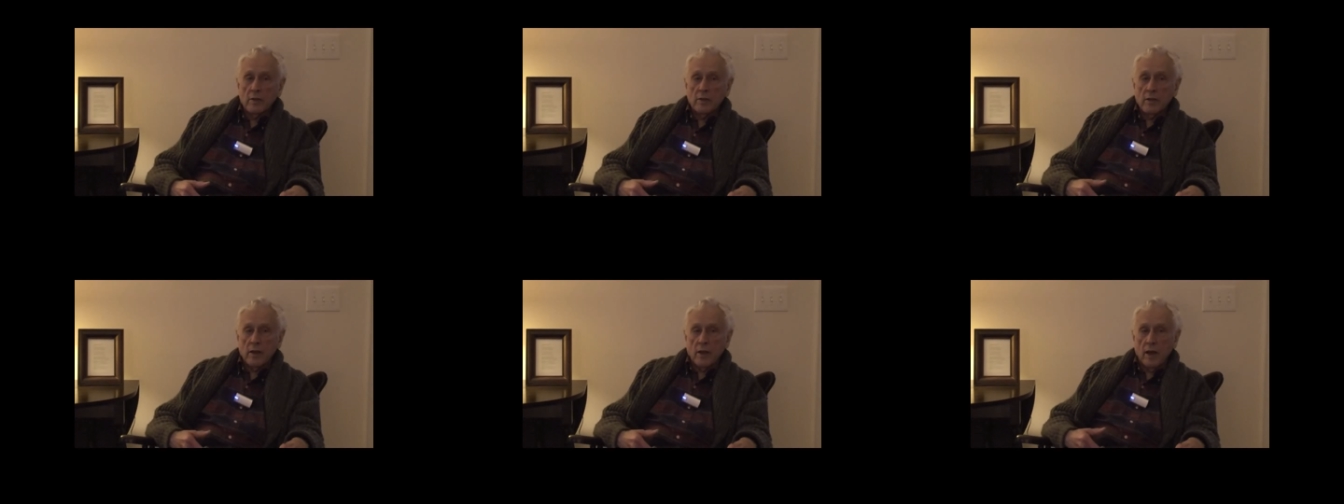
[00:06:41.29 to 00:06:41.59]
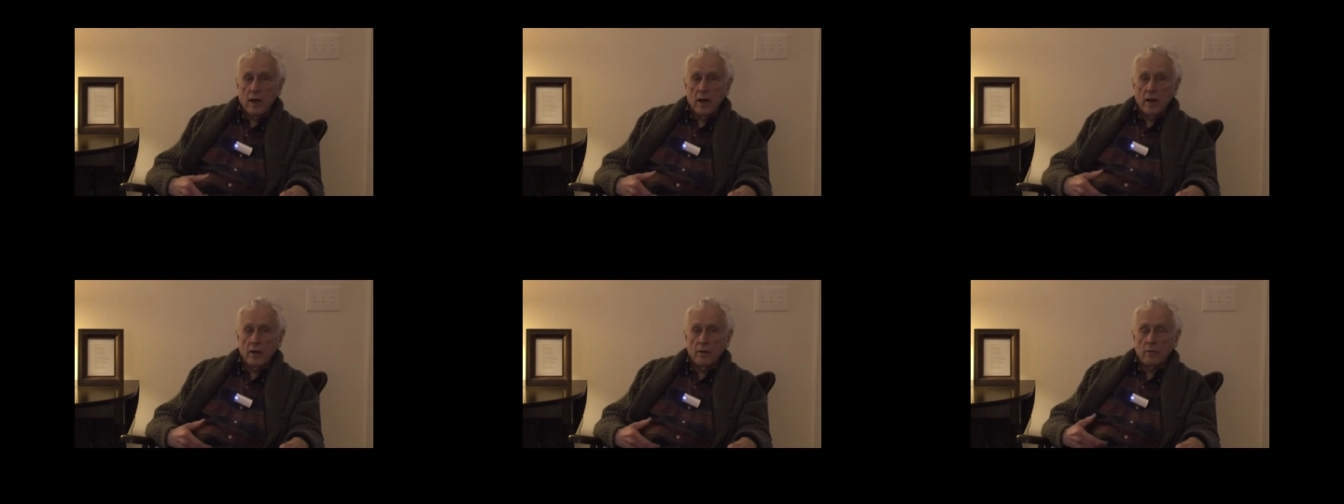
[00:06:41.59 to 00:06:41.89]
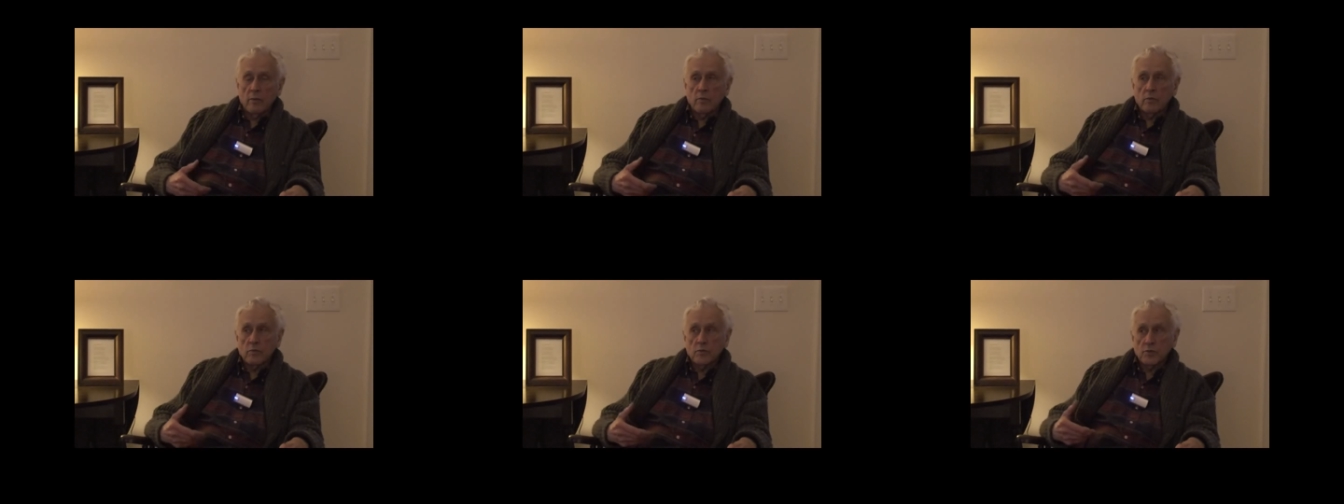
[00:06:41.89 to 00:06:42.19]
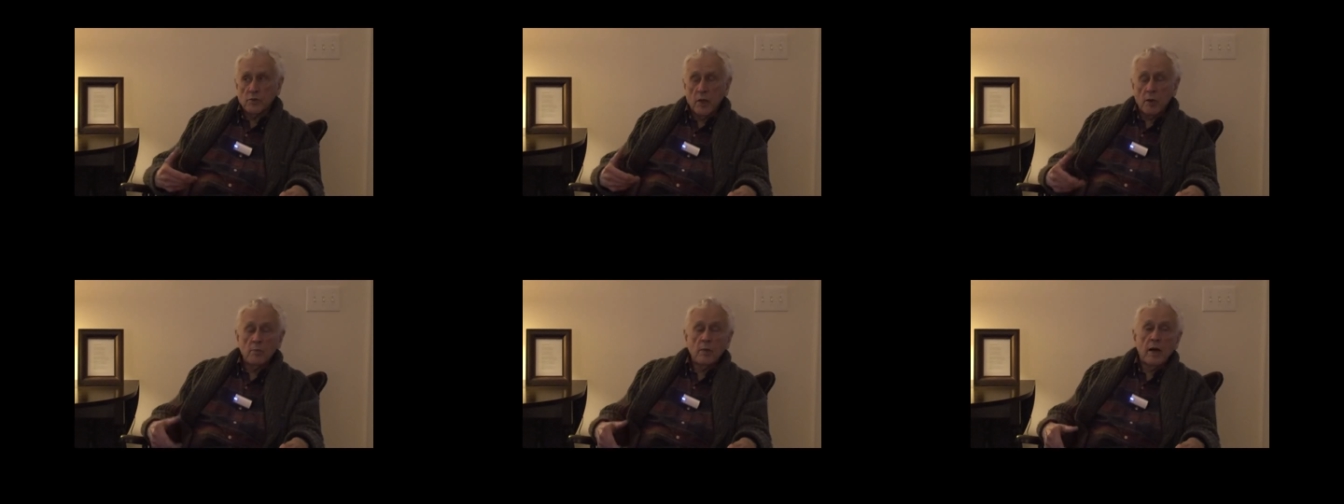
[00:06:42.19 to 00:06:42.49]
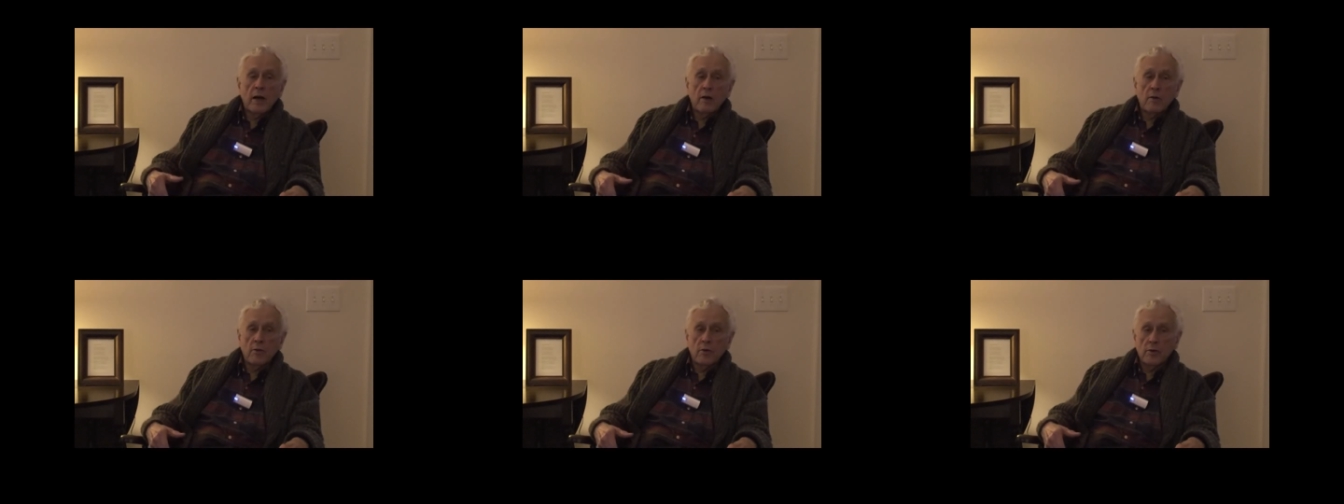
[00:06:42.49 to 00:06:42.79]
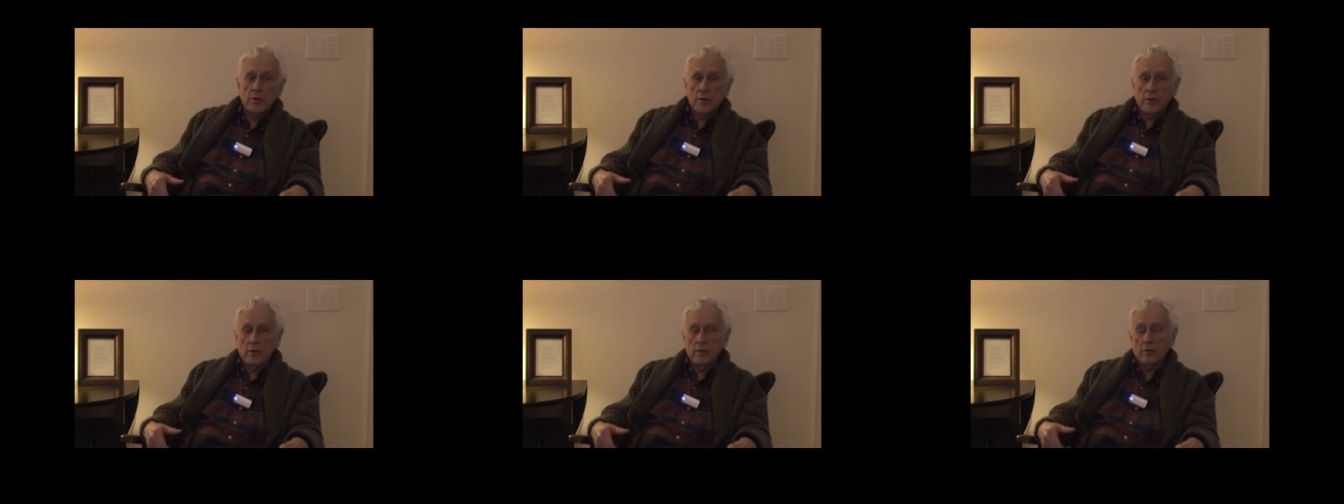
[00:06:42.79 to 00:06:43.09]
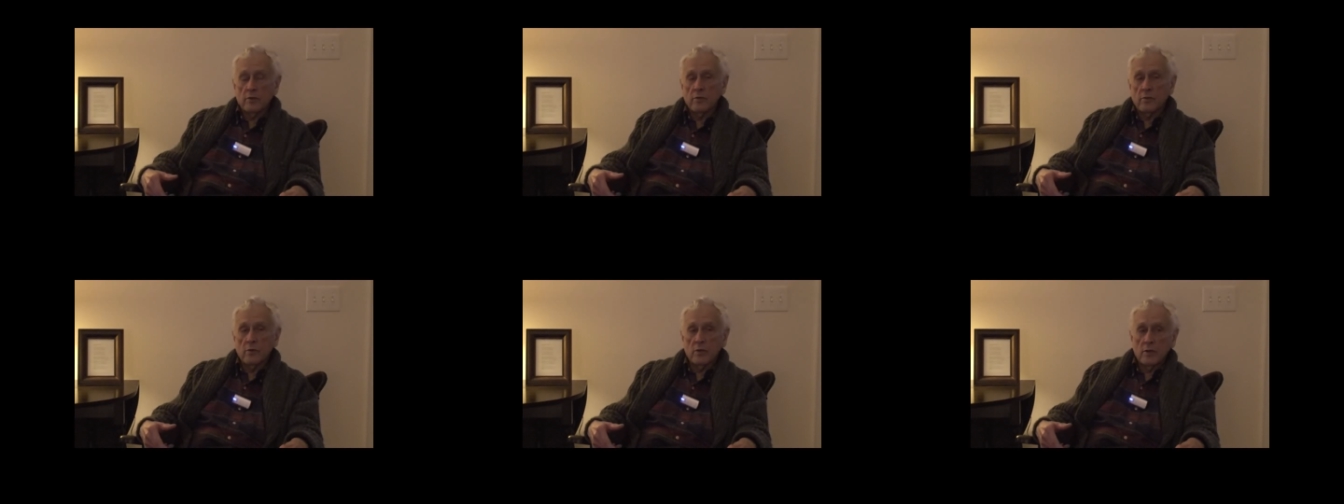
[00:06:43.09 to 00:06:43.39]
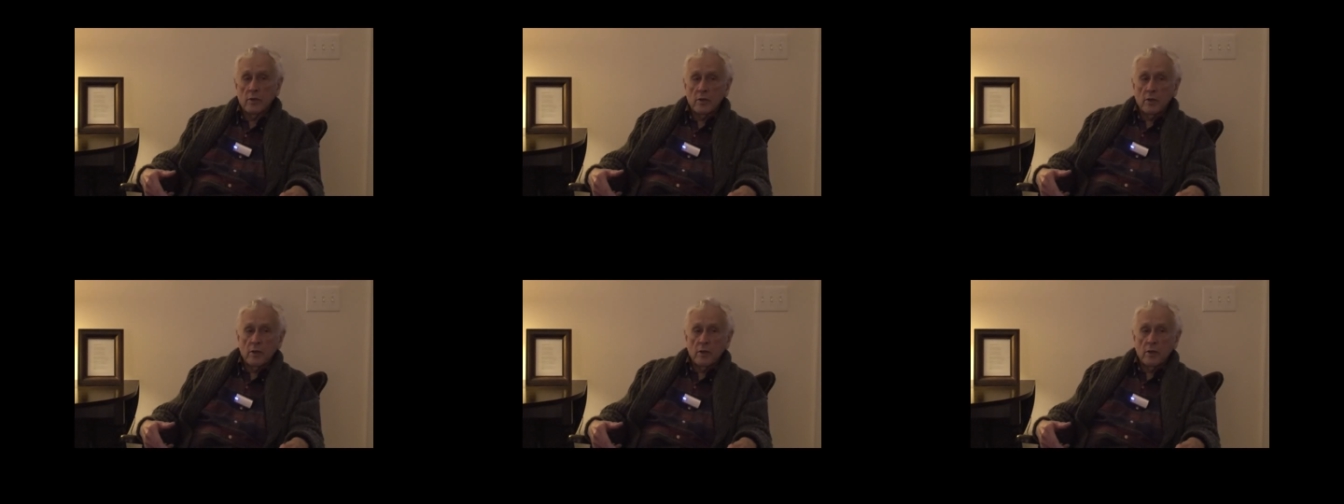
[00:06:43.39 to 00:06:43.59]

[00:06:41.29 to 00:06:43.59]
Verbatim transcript: that I somehow or another